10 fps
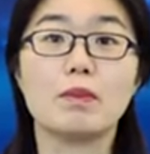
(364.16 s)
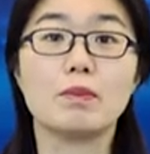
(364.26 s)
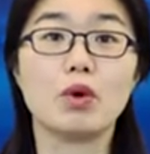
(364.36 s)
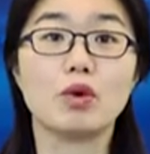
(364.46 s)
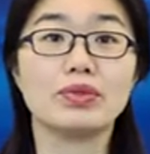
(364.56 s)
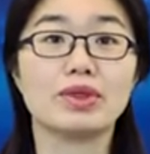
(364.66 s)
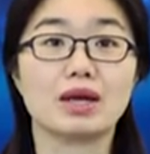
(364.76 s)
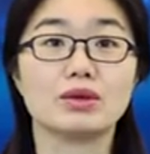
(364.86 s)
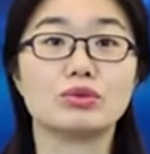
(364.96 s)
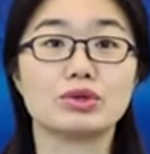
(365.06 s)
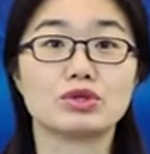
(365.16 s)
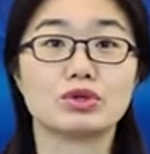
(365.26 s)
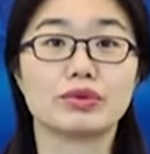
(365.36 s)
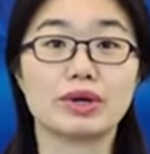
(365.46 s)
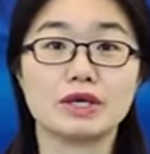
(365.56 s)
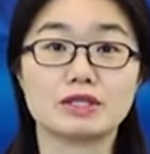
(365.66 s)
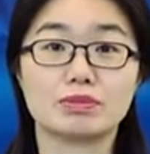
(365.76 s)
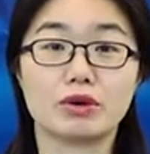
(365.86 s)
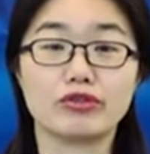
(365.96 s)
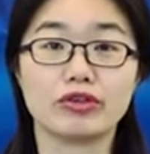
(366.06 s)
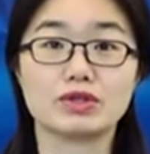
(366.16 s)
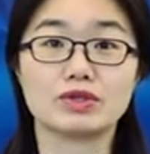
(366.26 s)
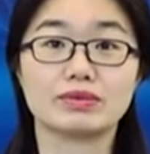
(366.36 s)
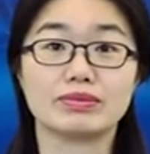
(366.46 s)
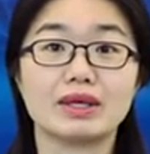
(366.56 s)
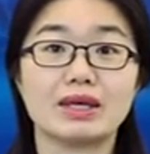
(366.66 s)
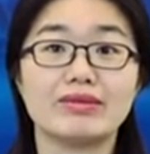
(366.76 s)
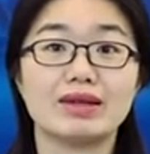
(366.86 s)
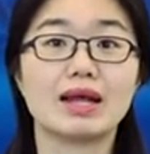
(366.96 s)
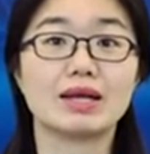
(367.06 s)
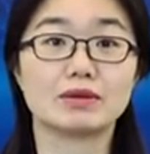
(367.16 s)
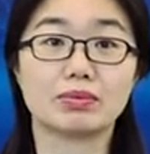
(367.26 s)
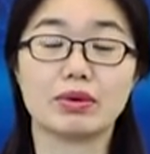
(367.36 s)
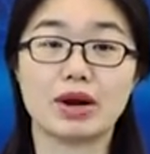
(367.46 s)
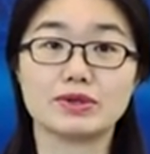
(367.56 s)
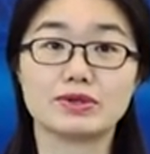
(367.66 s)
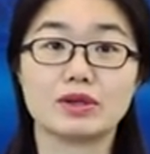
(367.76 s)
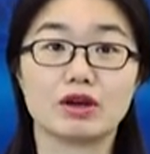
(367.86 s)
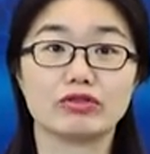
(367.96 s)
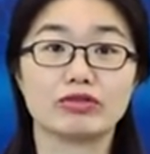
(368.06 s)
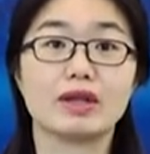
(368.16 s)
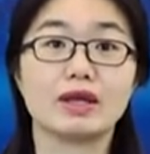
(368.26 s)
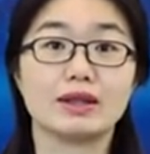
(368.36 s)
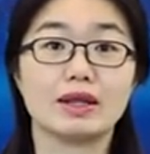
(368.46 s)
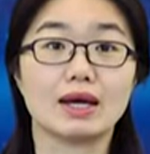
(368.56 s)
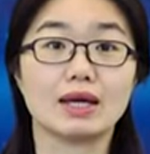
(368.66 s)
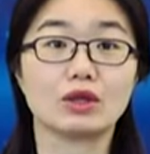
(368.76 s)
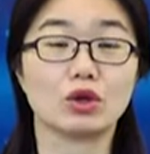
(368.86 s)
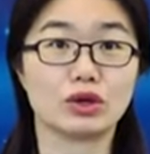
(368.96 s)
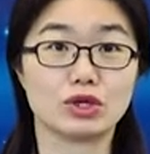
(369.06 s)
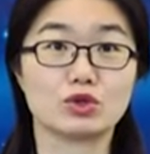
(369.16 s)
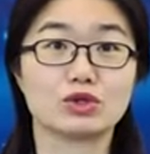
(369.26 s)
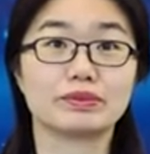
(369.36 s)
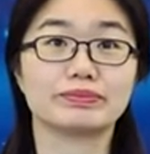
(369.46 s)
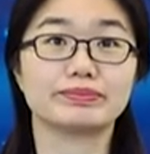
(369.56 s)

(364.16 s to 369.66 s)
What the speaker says: more than restoring its profits, even at the price of $90.